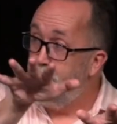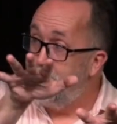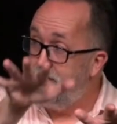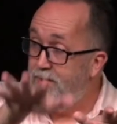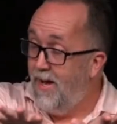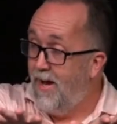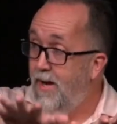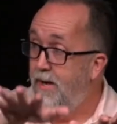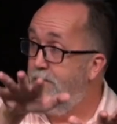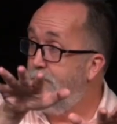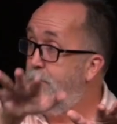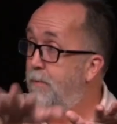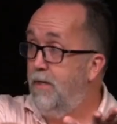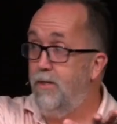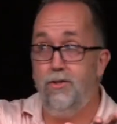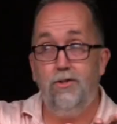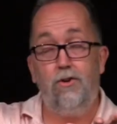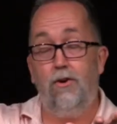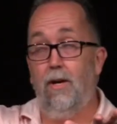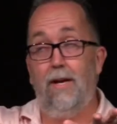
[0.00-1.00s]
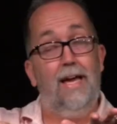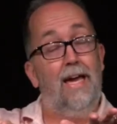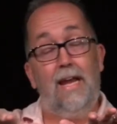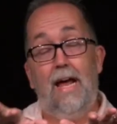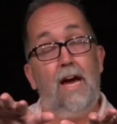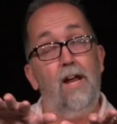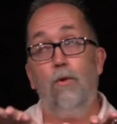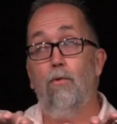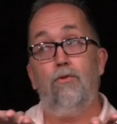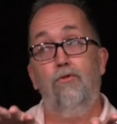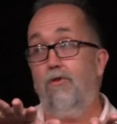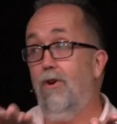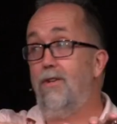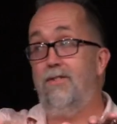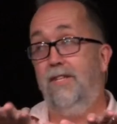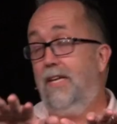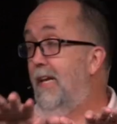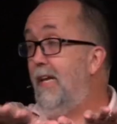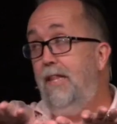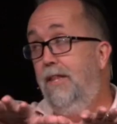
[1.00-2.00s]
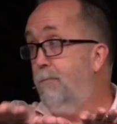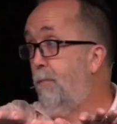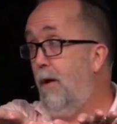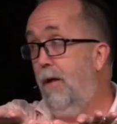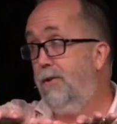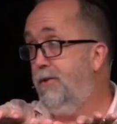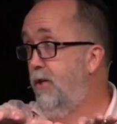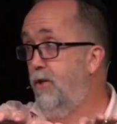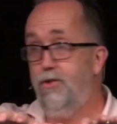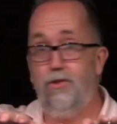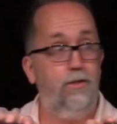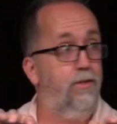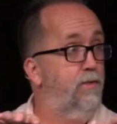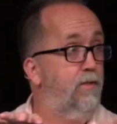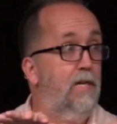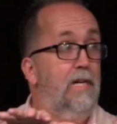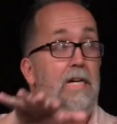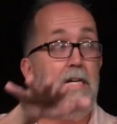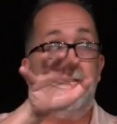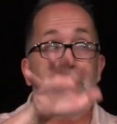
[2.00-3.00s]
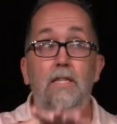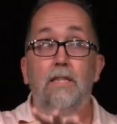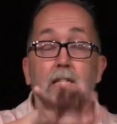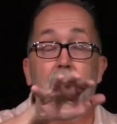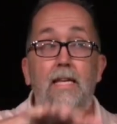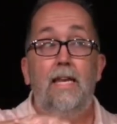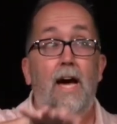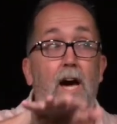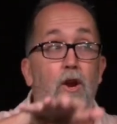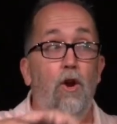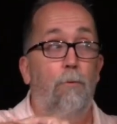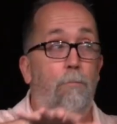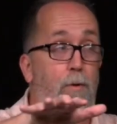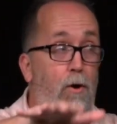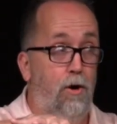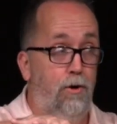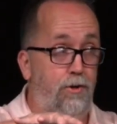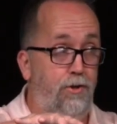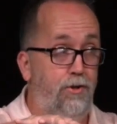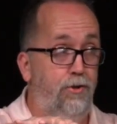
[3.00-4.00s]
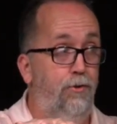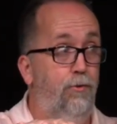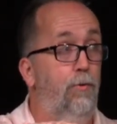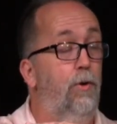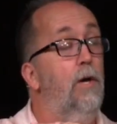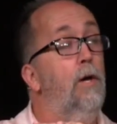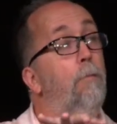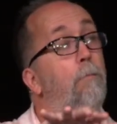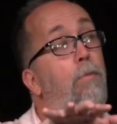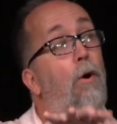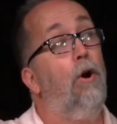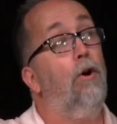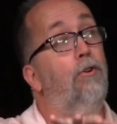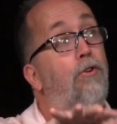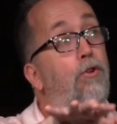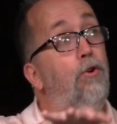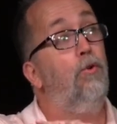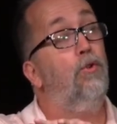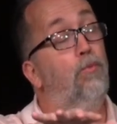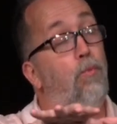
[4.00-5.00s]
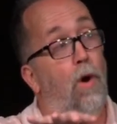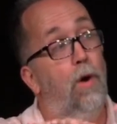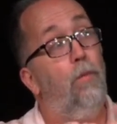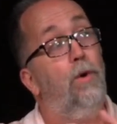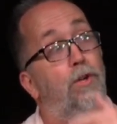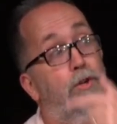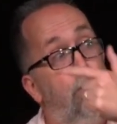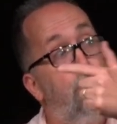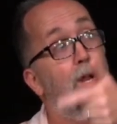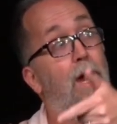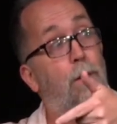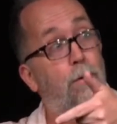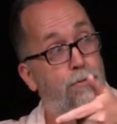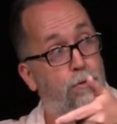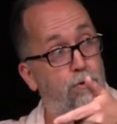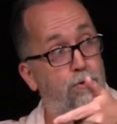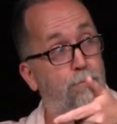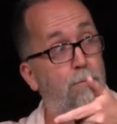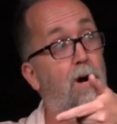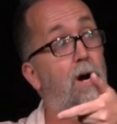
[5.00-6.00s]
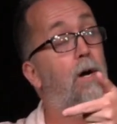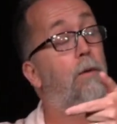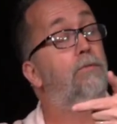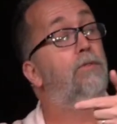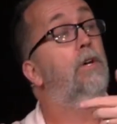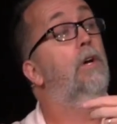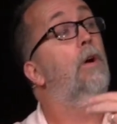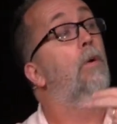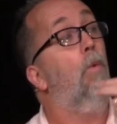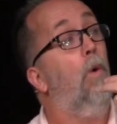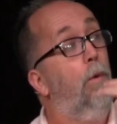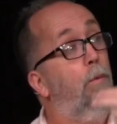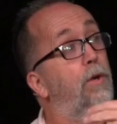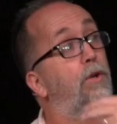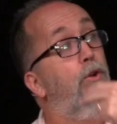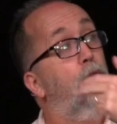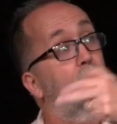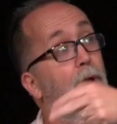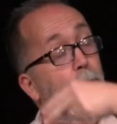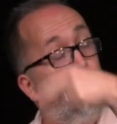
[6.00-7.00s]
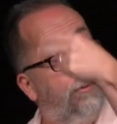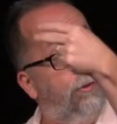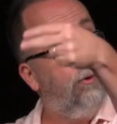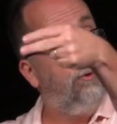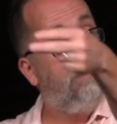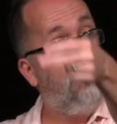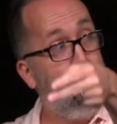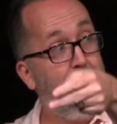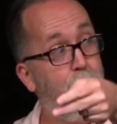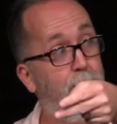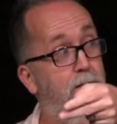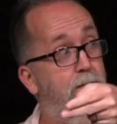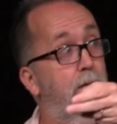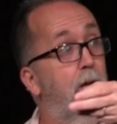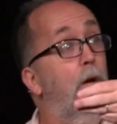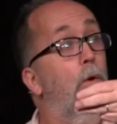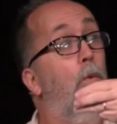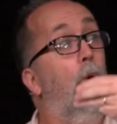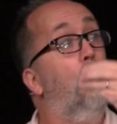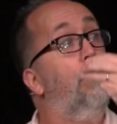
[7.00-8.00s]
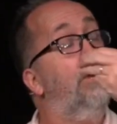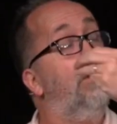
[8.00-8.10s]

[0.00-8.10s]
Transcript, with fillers: side of ministry. And I don't trust any of the politicians to lead out on part two. Part two is what do we do now with those moms? What do we do now with those babies? What do we